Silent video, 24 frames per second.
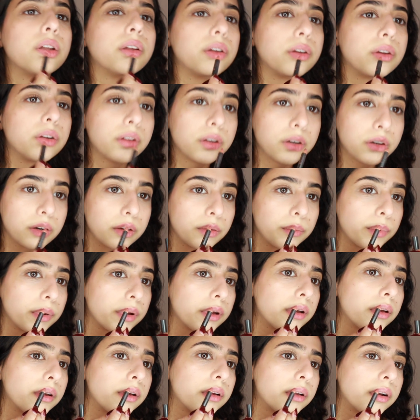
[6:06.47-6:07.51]
do a little
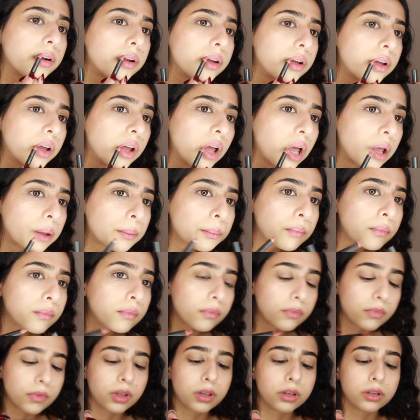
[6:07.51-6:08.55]
bit,
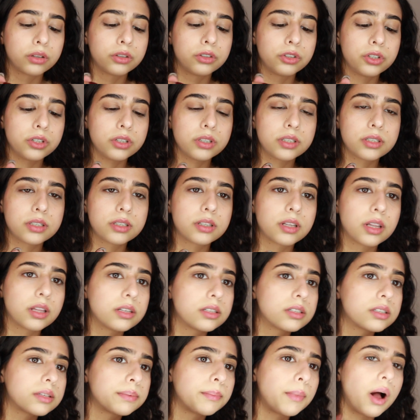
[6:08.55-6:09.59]
just the
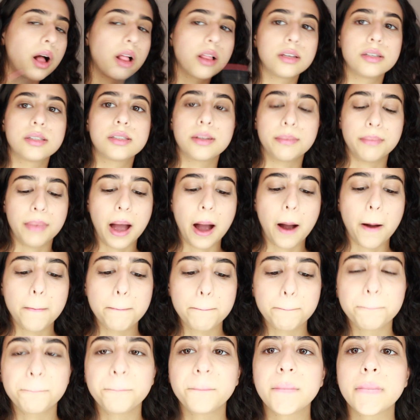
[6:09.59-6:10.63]
smallest
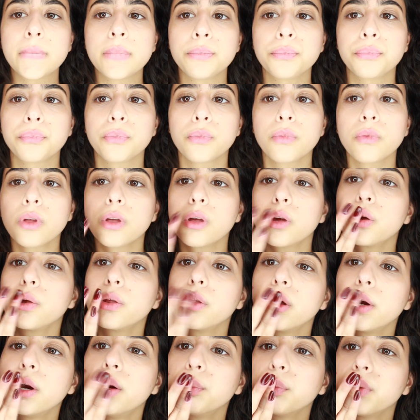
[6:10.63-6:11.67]
amount,
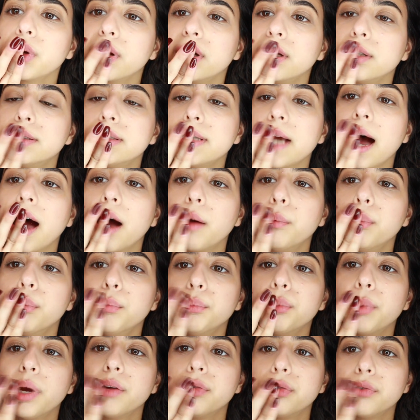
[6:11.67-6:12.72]
and then I'm going to dab
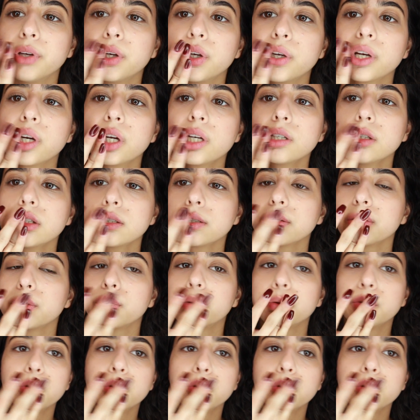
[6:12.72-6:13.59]
my fingers